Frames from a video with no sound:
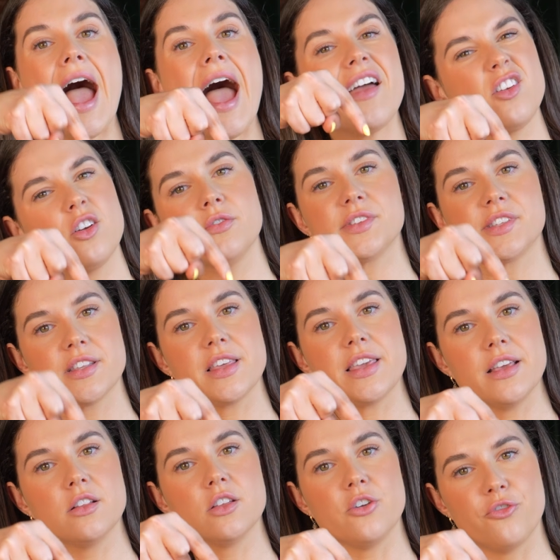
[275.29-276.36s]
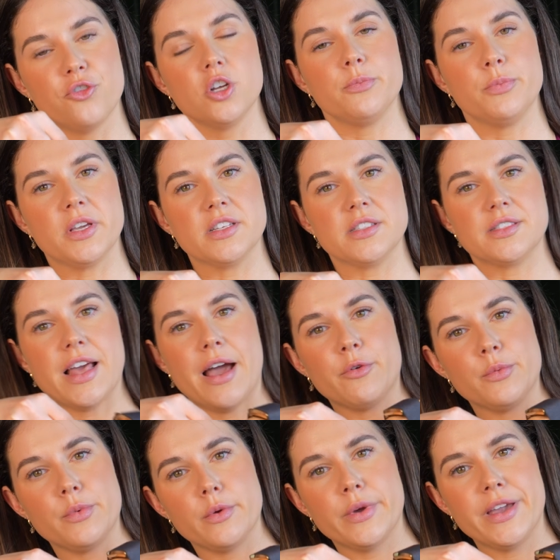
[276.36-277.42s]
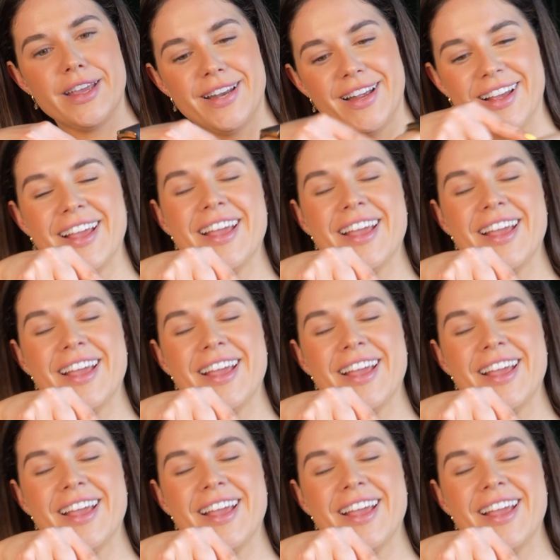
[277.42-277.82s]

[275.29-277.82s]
and obviously the heel of your foot, because that would be weird,